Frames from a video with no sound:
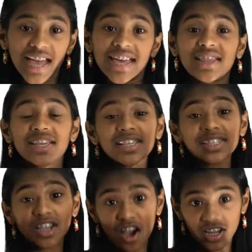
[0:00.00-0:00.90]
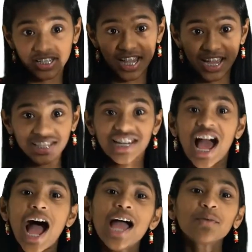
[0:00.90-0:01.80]
In this context,
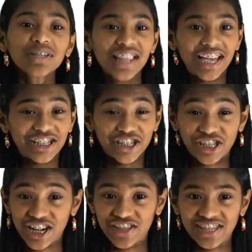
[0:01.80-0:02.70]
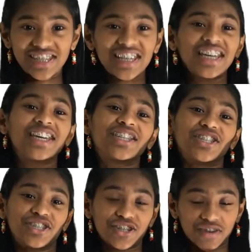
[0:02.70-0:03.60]
I would like to share this
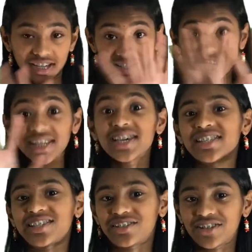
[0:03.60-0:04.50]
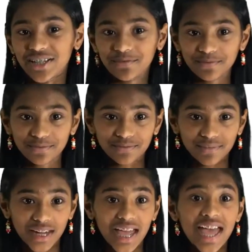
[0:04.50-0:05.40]
interesting history.
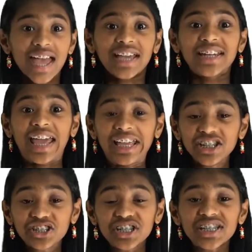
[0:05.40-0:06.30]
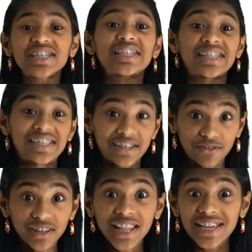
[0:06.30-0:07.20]
In ancient
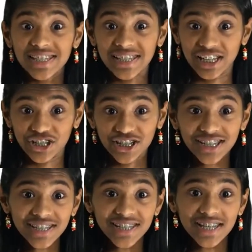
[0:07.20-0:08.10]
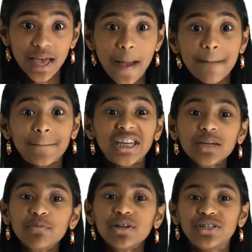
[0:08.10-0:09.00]
civilizations,
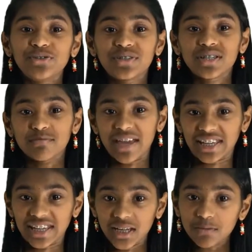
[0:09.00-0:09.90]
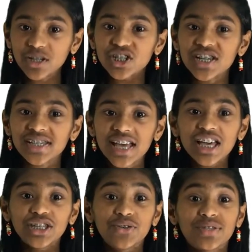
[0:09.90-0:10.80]
people used to make images
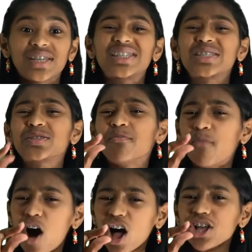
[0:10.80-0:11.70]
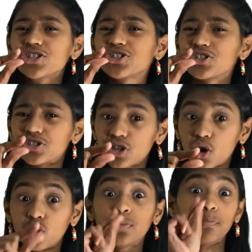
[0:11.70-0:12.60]
using small
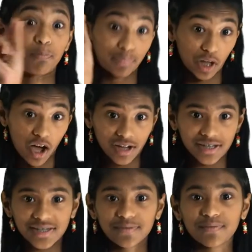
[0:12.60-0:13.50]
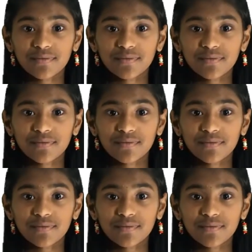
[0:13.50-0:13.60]
stone blocks.